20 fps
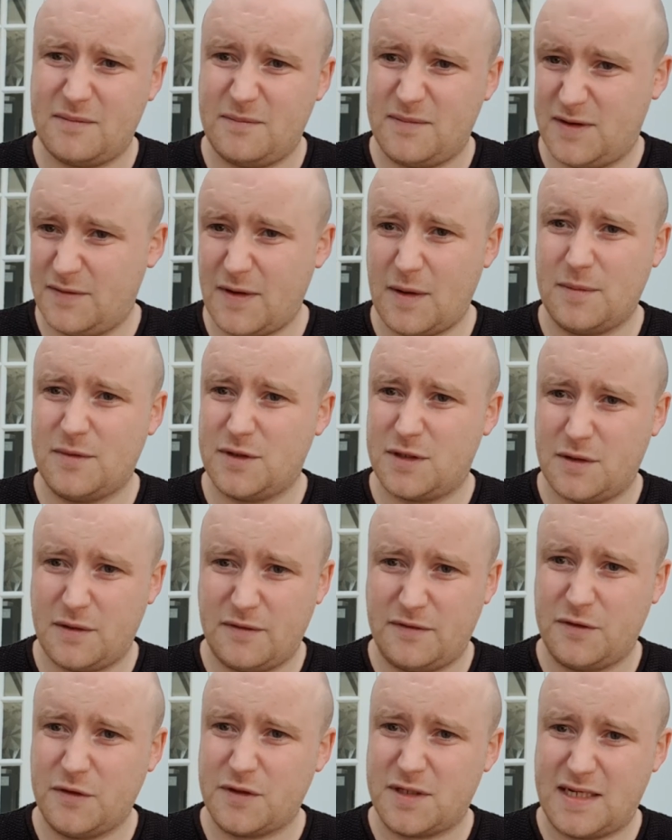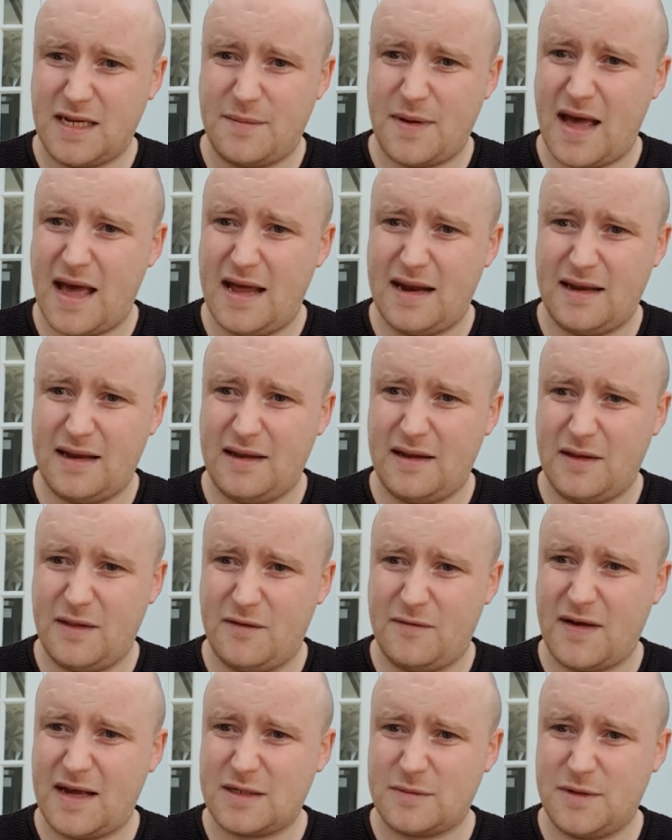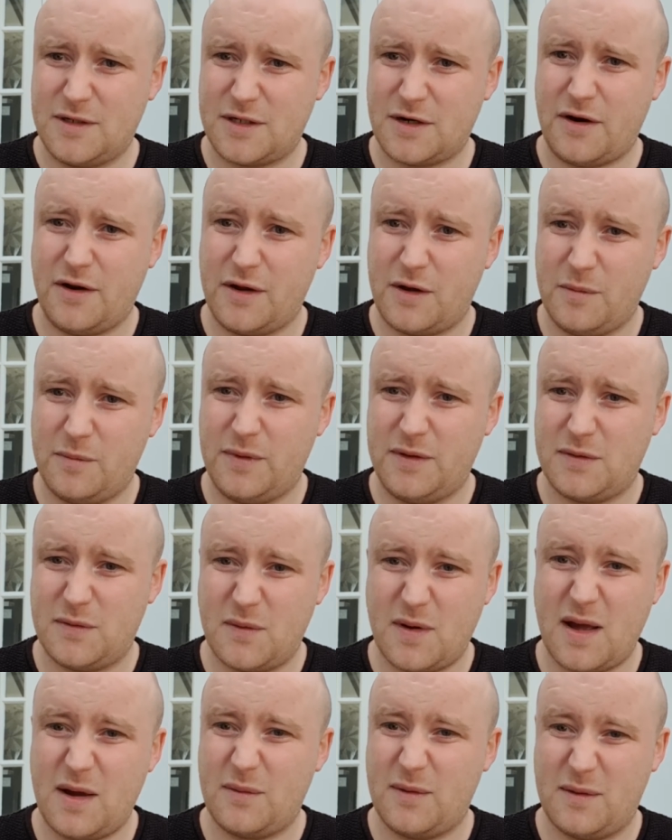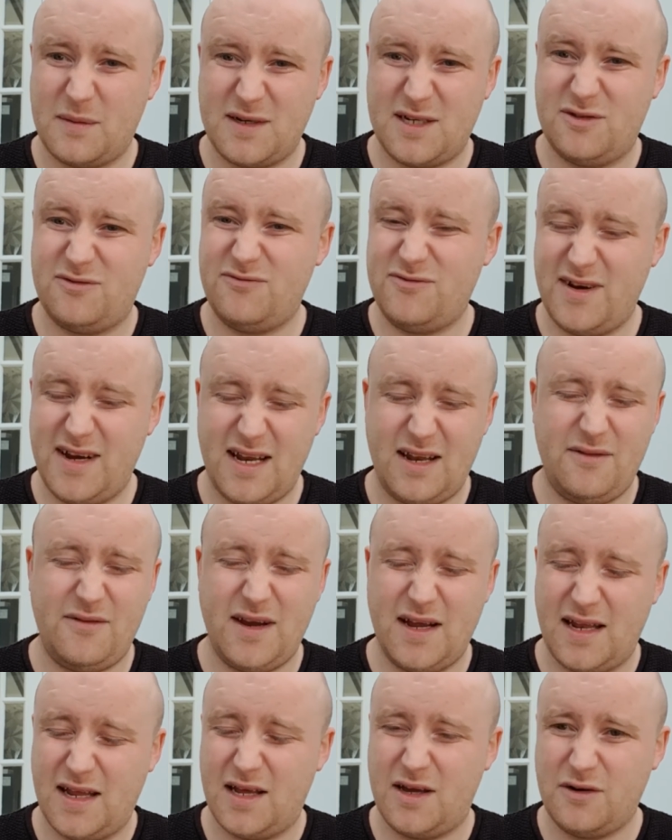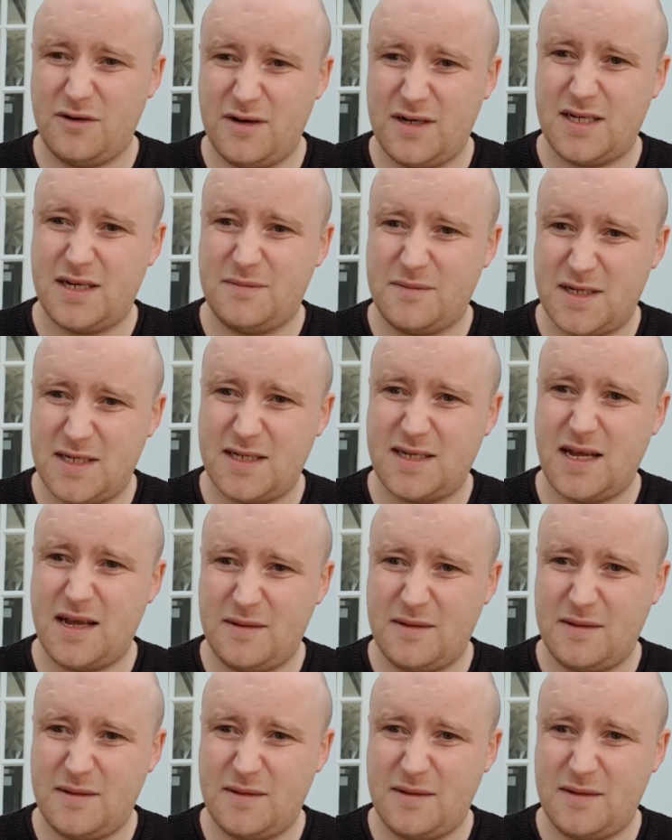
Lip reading: development's going full steam ahead at the vast majority of companies we work with, which is really, really encouraging to see.